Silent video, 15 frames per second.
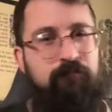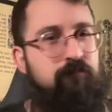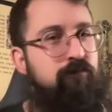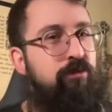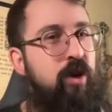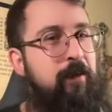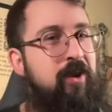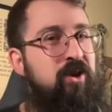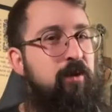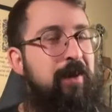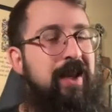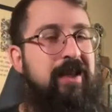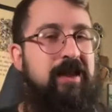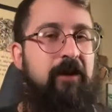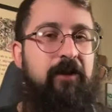pretty much the
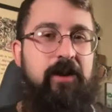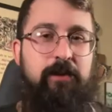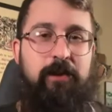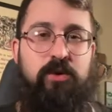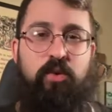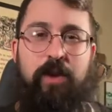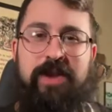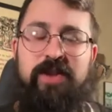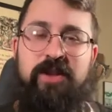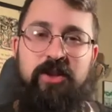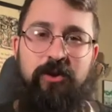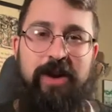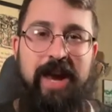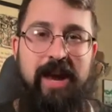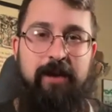biggest difference between the
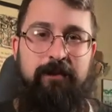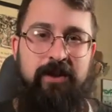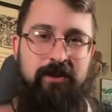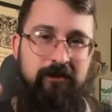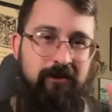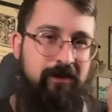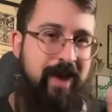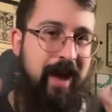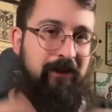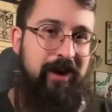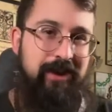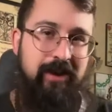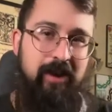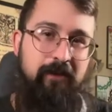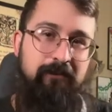two games that
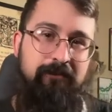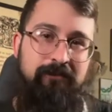right there